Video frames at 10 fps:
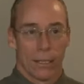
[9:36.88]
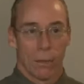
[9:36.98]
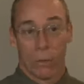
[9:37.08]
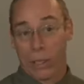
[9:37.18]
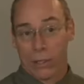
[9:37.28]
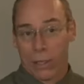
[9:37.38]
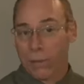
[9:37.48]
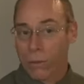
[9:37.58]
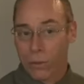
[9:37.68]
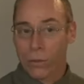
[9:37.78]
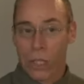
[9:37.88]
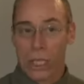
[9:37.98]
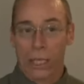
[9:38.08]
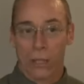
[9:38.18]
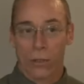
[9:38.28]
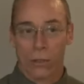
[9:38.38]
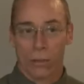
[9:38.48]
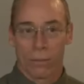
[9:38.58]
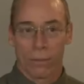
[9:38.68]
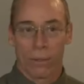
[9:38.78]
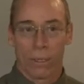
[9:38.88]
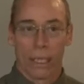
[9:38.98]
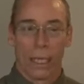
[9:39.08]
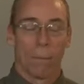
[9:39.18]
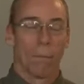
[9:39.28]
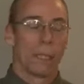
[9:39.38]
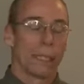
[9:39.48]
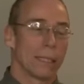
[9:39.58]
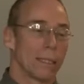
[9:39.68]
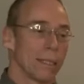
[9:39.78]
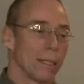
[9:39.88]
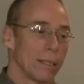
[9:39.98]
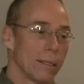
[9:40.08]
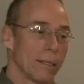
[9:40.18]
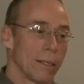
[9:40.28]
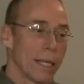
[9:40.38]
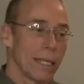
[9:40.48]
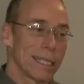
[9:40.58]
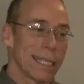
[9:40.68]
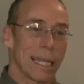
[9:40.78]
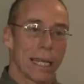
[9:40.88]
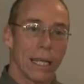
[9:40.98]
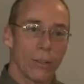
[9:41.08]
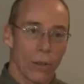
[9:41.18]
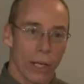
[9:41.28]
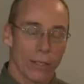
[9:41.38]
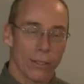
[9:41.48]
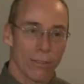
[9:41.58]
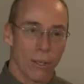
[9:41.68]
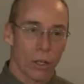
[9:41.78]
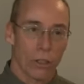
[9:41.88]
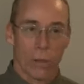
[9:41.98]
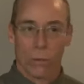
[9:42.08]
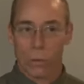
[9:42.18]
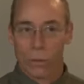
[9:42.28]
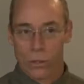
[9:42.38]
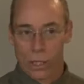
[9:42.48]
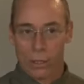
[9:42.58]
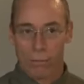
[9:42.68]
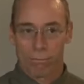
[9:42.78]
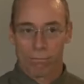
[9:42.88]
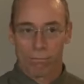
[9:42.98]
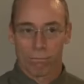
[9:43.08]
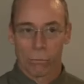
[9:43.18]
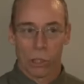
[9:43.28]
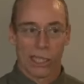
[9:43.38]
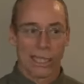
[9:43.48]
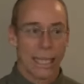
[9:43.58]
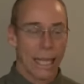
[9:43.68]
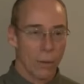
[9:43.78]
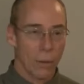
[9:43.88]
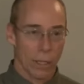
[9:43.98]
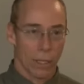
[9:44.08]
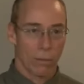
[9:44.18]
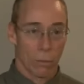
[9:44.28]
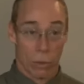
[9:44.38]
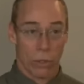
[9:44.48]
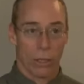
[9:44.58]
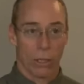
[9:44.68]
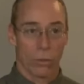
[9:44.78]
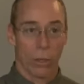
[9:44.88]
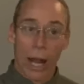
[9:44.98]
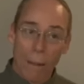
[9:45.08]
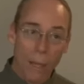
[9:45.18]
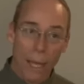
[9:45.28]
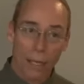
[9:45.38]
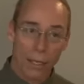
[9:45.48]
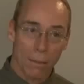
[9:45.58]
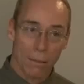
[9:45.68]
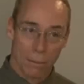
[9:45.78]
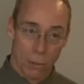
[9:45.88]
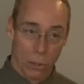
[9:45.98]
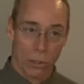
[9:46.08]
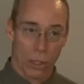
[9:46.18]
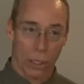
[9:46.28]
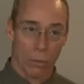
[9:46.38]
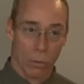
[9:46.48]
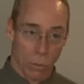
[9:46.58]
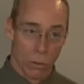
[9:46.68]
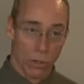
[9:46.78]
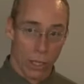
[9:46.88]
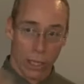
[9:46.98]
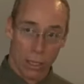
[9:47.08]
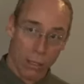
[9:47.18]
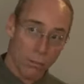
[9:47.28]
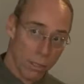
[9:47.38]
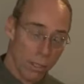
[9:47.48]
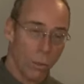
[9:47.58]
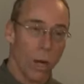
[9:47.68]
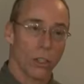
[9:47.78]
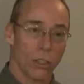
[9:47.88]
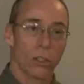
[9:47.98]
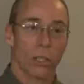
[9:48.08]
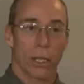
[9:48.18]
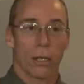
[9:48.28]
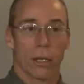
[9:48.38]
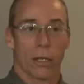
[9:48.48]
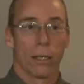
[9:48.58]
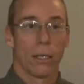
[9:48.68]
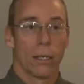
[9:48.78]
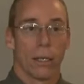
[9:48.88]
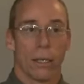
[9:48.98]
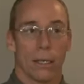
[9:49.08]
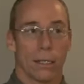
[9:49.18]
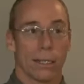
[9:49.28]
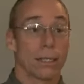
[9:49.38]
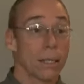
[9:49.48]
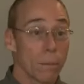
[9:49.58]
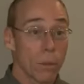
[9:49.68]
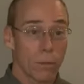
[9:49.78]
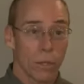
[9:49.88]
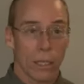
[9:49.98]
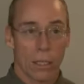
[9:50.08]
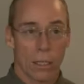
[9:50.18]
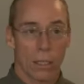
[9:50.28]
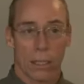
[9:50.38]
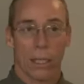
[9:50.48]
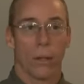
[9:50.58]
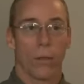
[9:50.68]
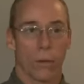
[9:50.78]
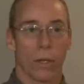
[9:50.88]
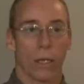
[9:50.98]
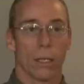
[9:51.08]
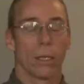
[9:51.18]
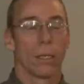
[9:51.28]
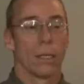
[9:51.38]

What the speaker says: Well, we discovered there was a connection. But, and his CIA director, R. James Woolsey, was equally worried, because when I met personally with Woolsey here in the Washington area in December of 1993,